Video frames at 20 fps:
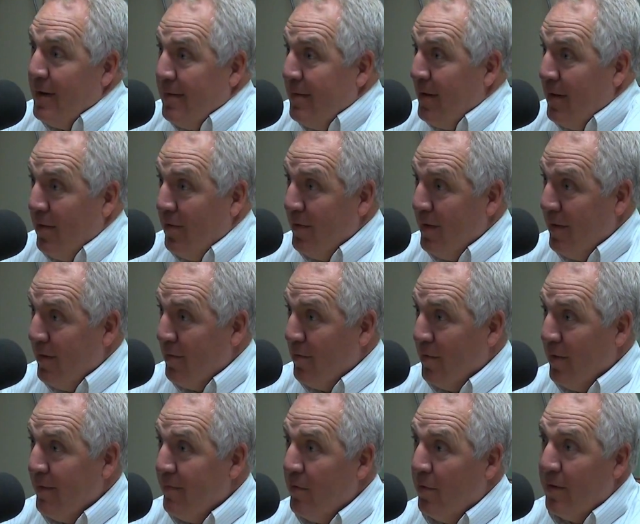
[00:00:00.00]
The
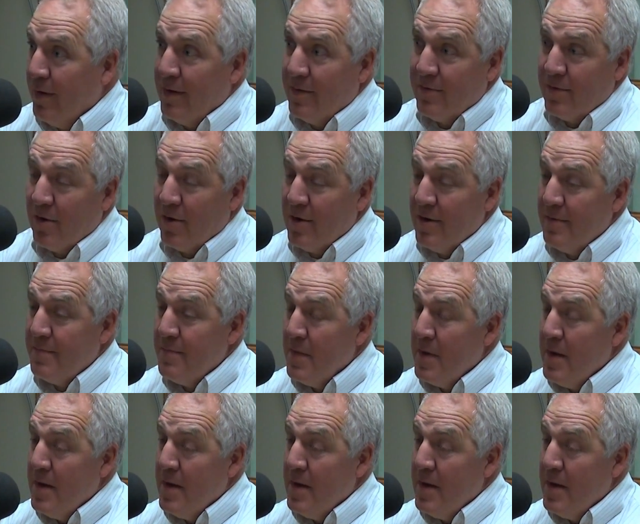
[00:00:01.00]
early voting started.